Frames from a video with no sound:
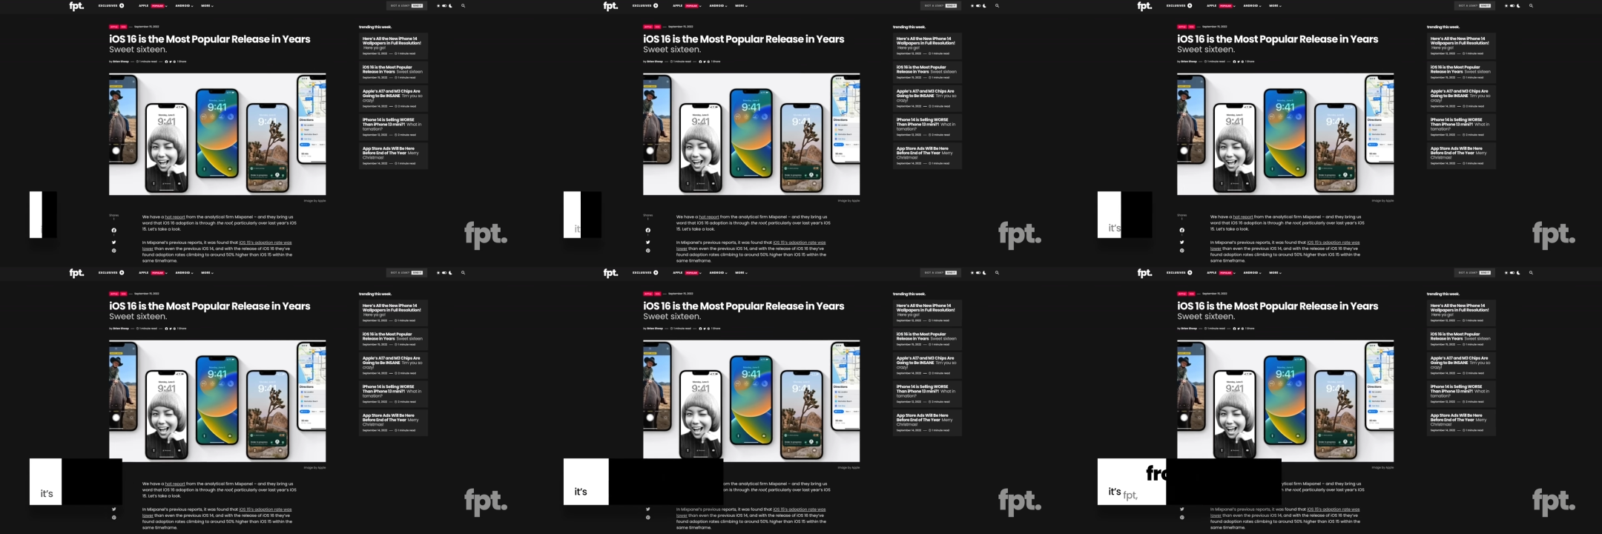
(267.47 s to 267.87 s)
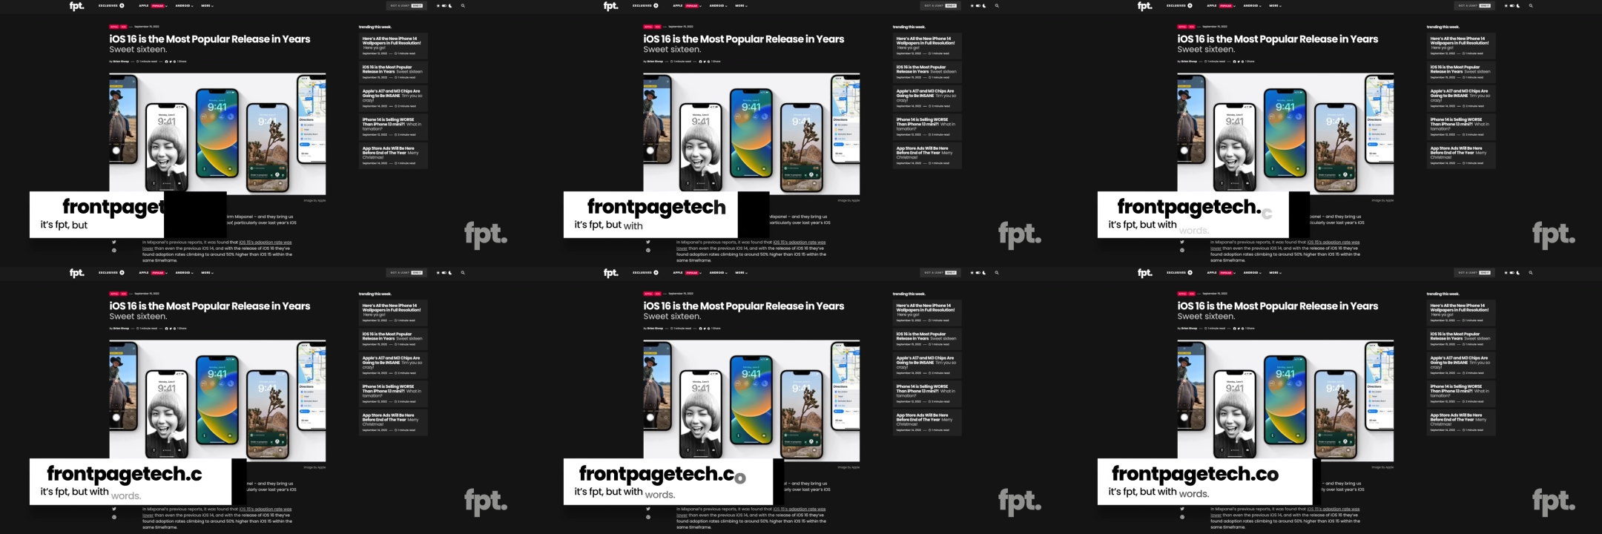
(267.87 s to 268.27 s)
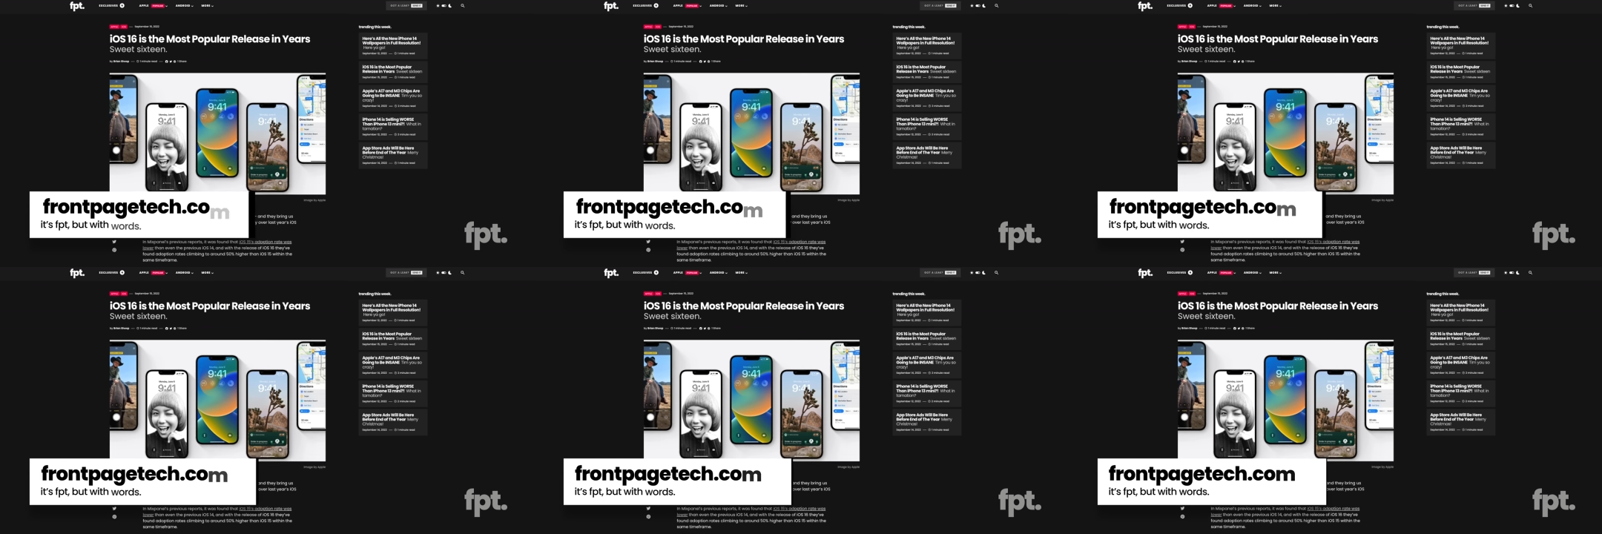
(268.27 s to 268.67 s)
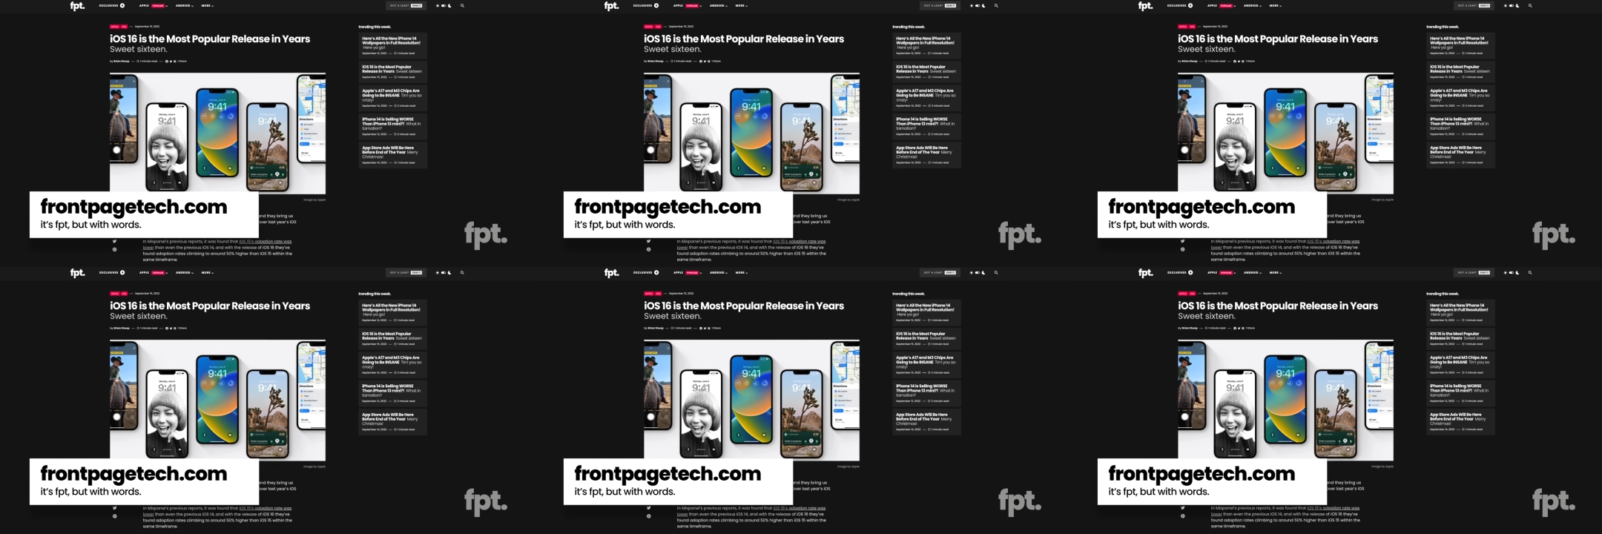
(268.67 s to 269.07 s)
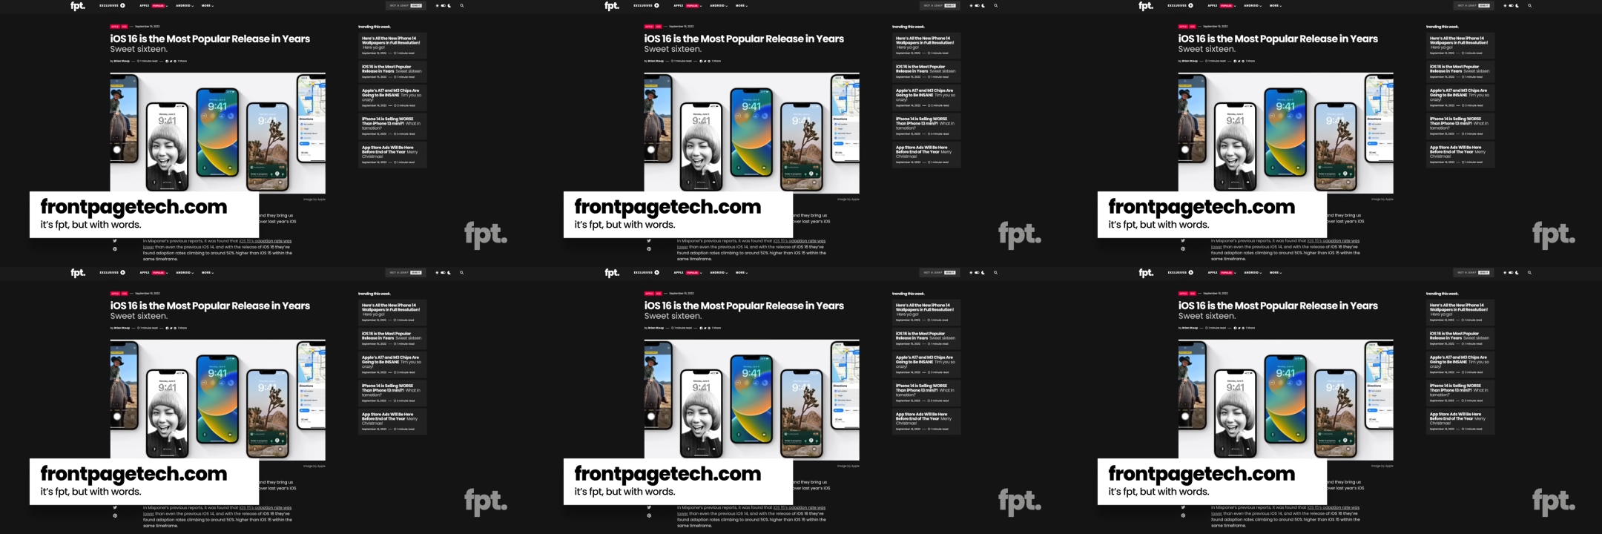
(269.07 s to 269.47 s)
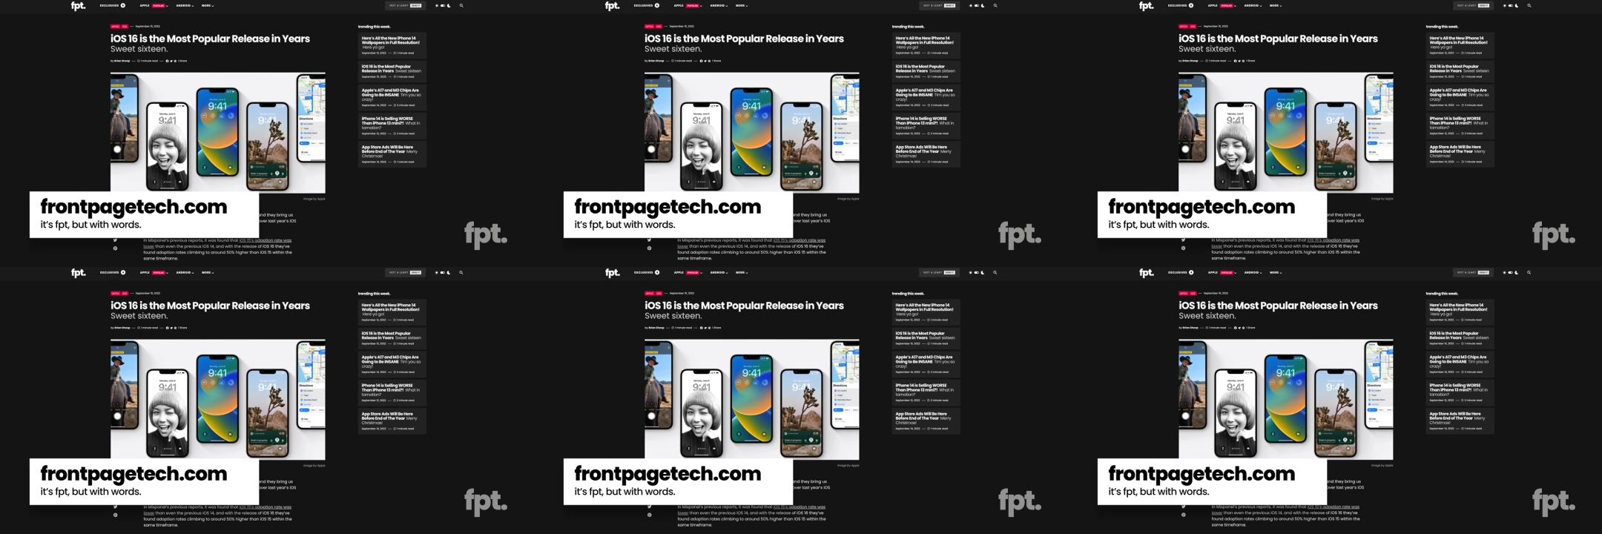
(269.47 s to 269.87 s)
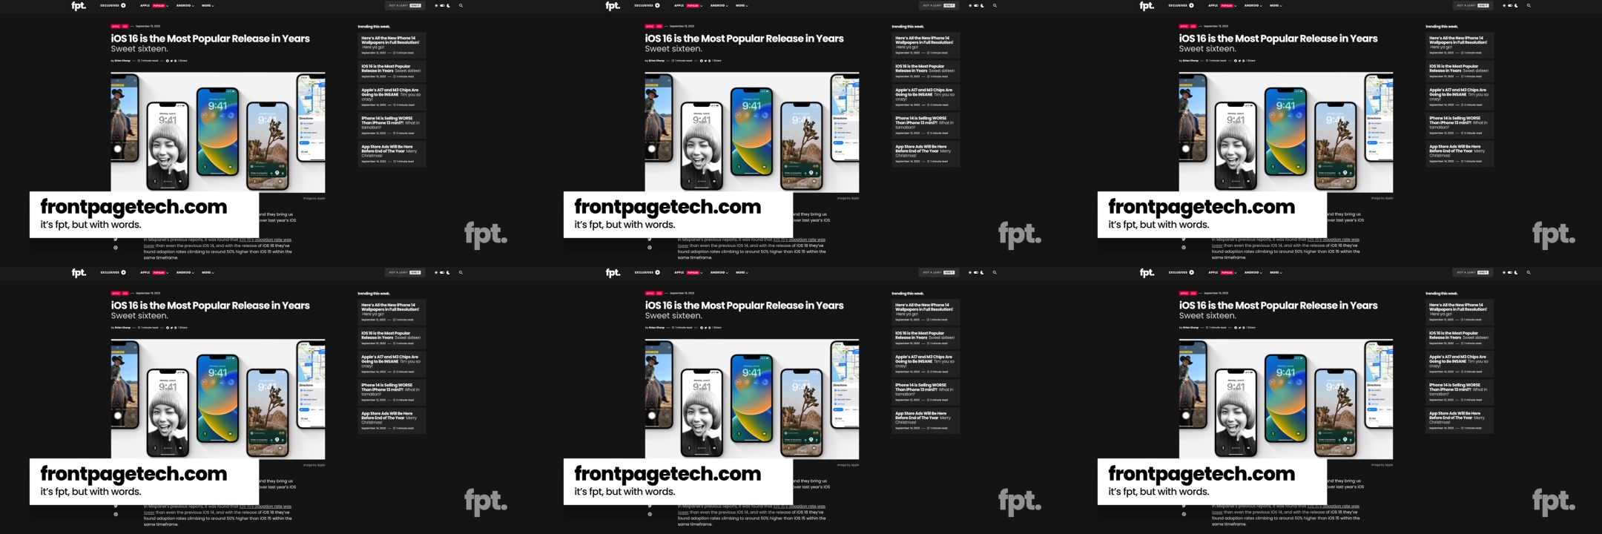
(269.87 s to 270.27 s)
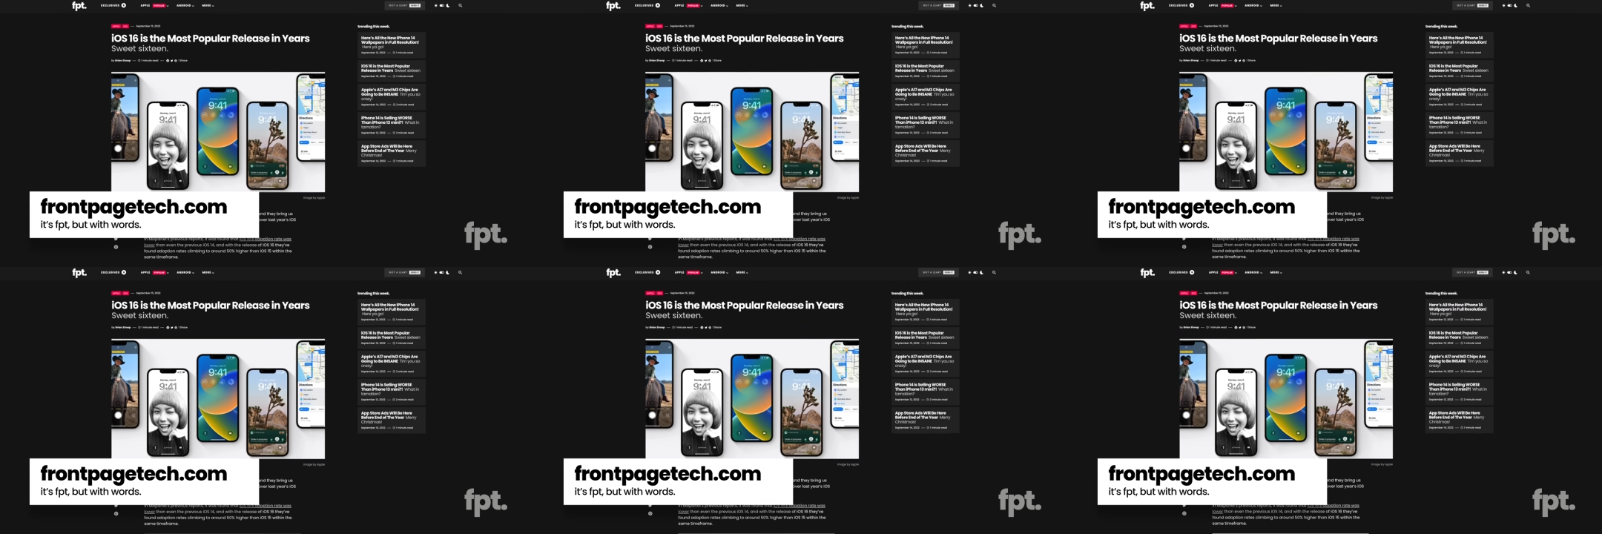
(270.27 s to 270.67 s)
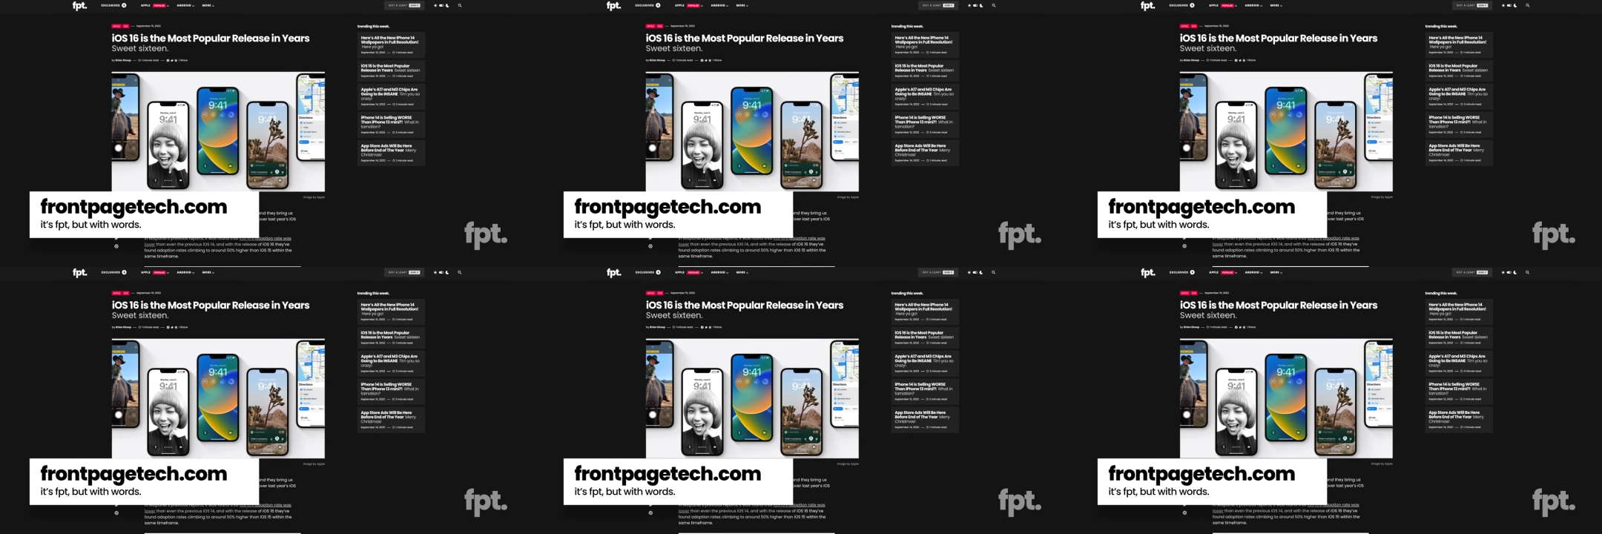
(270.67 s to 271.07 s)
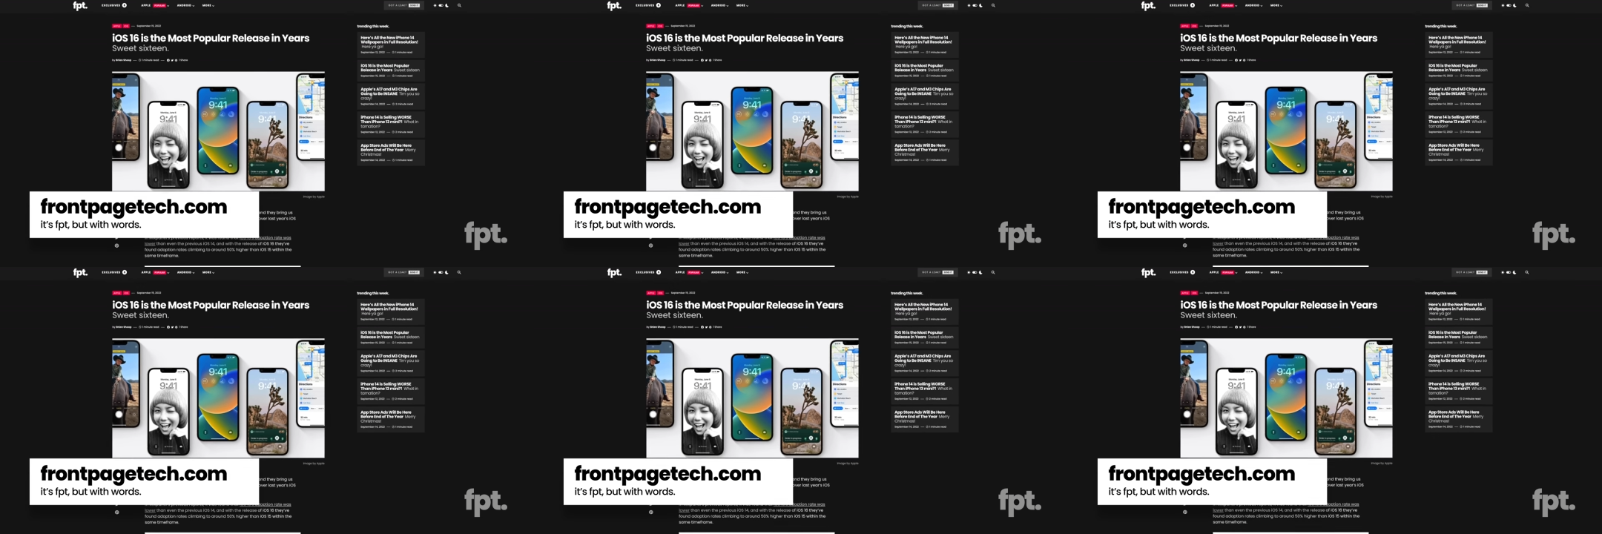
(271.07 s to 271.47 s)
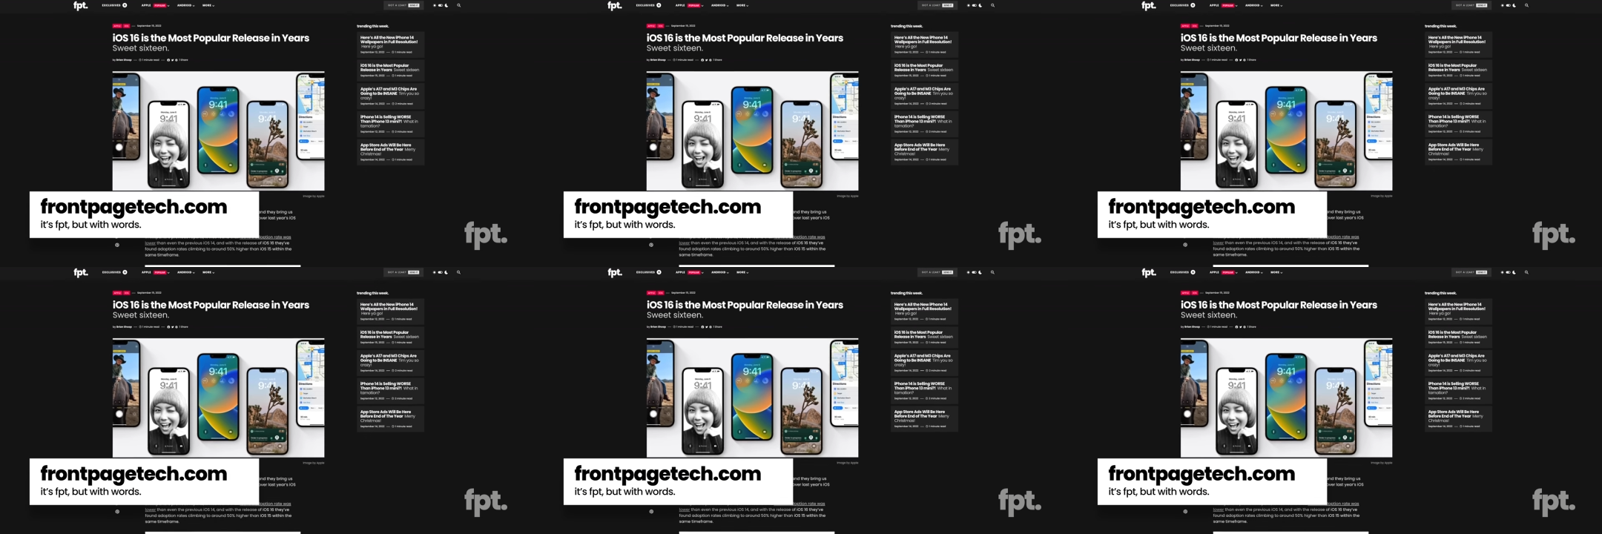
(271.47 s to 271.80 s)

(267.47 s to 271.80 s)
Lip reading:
Nobody's mouth can be seen.